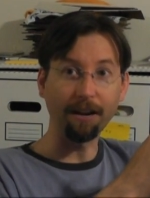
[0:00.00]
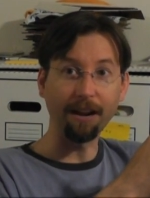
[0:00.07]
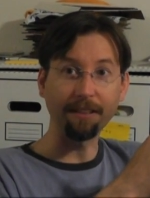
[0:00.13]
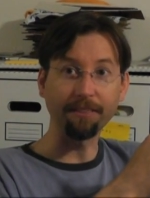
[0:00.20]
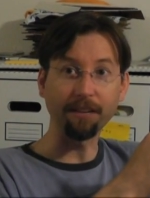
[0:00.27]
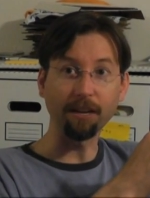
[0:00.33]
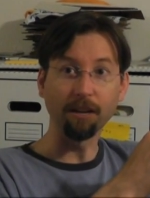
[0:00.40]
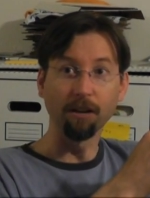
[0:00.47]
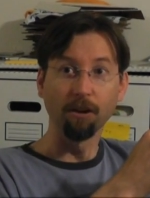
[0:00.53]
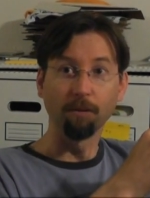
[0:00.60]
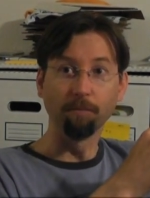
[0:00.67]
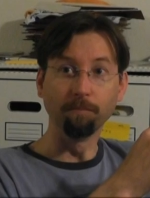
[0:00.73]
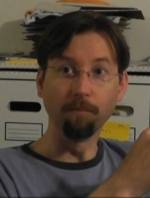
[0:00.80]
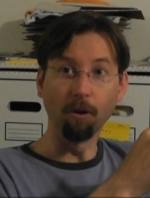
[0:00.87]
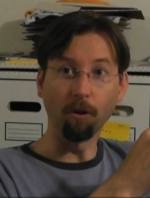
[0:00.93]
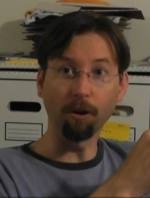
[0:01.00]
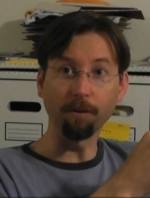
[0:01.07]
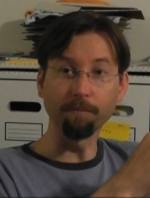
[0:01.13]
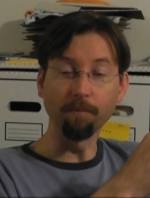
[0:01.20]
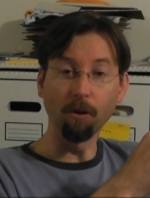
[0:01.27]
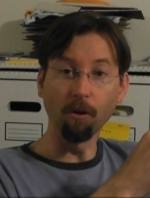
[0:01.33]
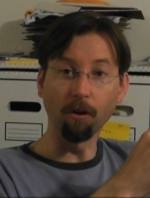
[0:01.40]
And I think more
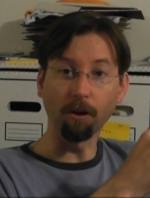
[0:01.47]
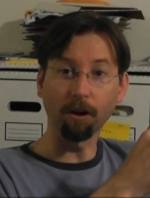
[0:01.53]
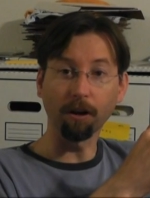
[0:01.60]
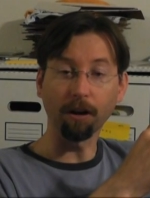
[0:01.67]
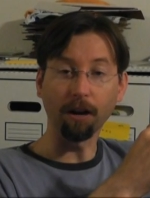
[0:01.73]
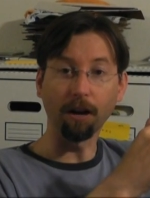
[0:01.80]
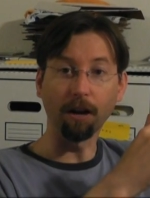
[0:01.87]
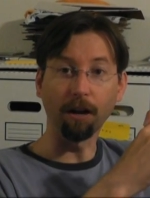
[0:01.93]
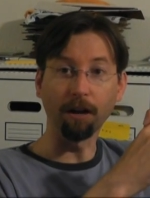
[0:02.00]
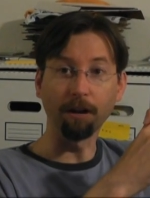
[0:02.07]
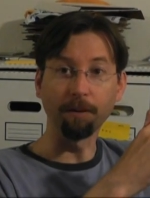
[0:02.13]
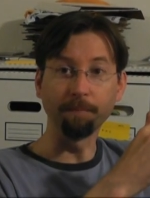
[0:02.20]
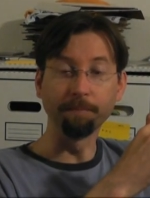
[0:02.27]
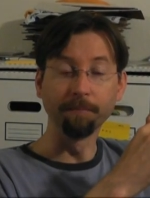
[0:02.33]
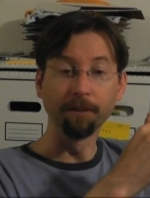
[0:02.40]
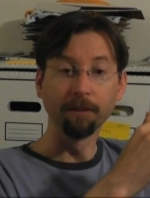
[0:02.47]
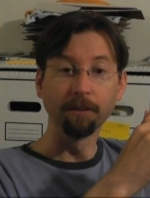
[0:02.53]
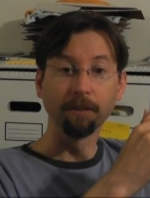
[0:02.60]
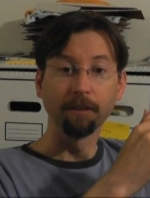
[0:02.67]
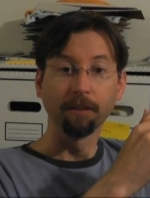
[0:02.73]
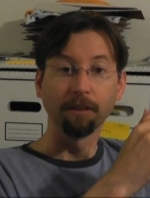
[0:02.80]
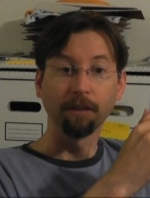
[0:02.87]
and more um,
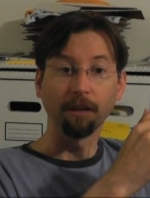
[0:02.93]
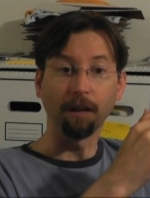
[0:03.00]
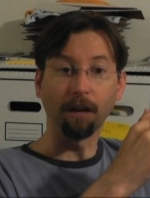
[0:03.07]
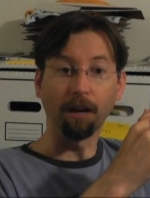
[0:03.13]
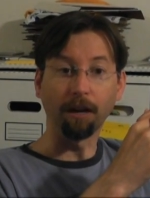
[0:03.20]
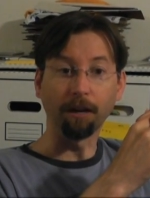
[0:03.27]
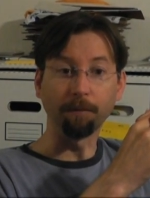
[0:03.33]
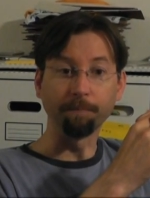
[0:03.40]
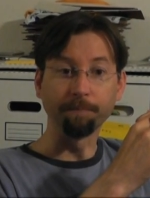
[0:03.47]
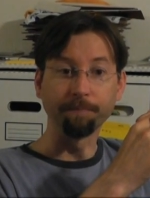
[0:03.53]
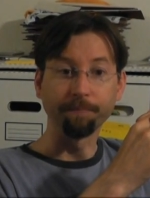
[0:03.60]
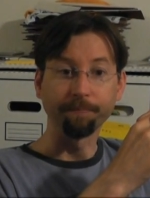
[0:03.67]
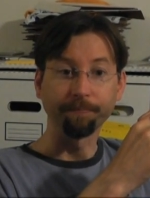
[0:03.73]
um,